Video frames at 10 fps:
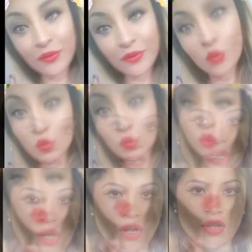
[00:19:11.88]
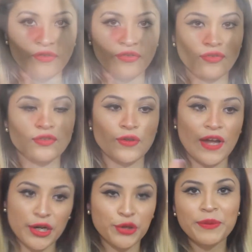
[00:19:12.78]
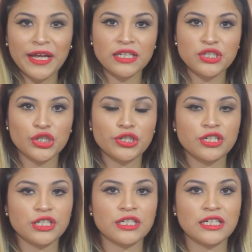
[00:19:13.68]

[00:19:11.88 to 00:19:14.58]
Camera cut off, so I had to go back and charge it,